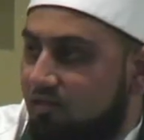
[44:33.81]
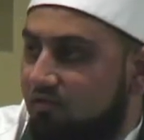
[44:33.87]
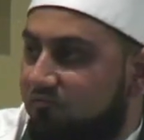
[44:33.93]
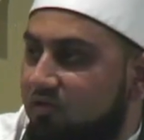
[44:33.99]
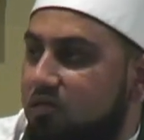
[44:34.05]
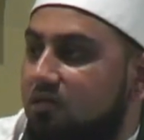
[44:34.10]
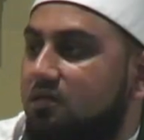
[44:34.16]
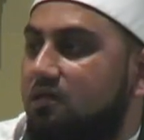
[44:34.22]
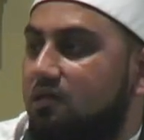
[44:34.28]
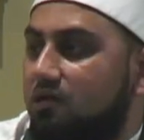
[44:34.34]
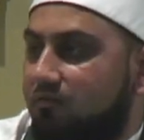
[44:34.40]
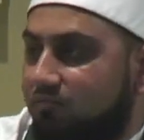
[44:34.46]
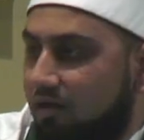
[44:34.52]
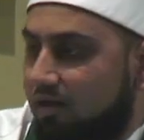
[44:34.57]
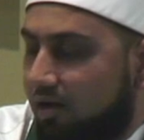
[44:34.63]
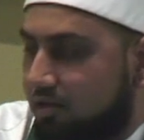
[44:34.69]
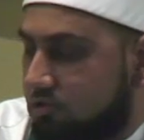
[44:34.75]
the validity of
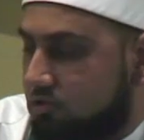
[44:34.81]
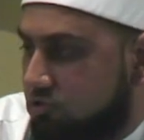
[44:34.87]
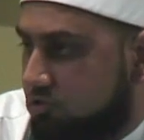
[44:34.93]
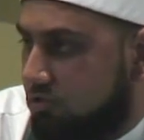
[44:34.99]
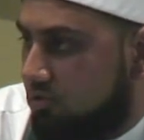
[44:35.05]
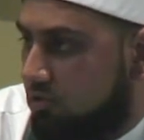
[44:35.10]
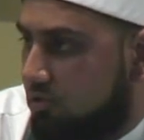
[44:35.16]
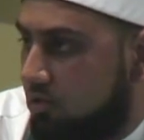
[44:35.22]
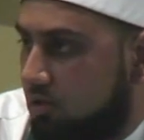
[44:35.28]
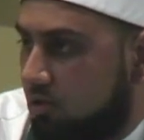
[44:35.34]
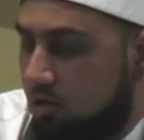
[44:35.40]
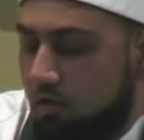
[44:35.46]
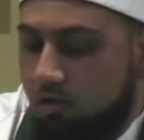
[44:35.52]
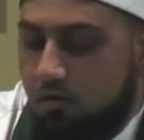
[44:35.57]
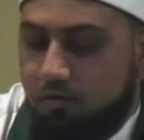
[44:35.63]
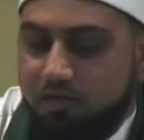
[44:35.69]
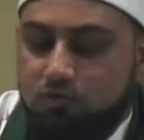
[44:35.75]
their Hajj,
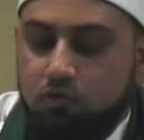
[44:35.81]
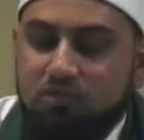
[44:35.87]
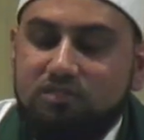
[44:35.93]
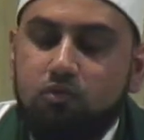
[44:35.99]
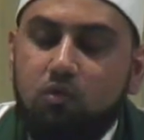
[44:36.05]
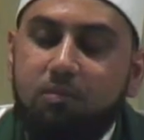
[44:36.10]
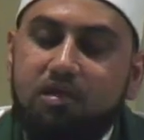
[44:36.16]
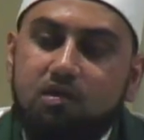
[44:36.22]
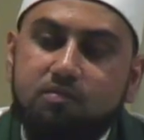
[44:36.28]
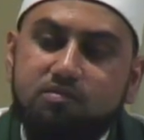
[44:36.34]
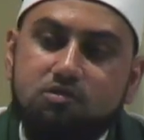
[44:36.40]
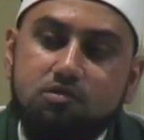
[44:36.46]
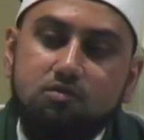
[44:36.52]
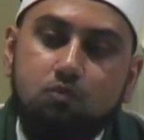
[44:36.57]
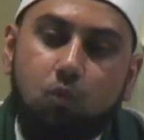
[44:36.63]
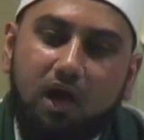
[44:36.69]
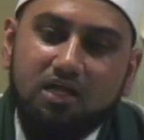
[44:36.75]
right? So this will be
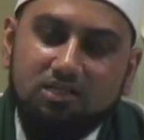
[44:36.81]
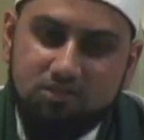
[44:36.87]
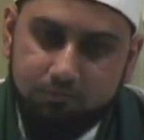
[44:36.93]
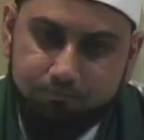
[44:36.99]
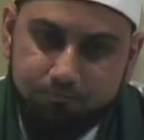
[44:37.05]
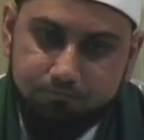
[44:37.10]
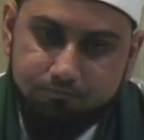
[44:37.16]
considered wajib,